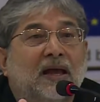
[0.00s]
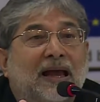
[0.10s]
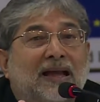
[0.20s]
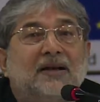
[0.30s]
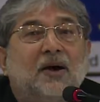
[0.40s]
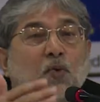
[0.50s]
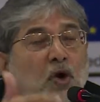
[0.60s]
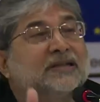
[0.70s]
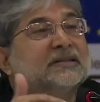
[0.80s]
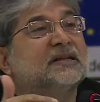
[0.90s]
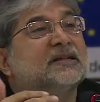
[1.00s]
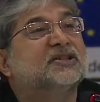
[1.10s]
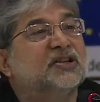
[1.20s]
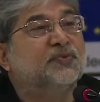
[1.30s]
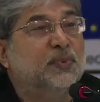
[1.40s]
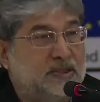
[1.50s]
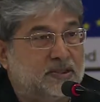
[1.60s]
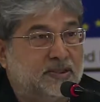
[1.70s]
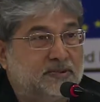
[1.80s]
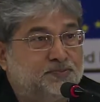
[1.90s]
and what is the
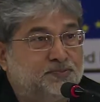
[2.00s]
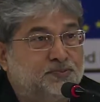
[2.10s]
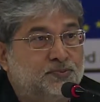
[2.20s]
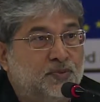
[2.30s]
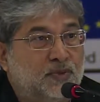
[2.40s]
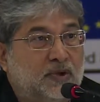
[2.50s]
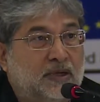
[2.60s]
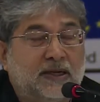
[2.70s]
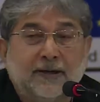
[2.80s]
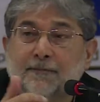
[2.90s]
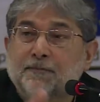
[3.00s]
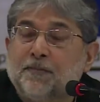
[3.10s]
achievement, right?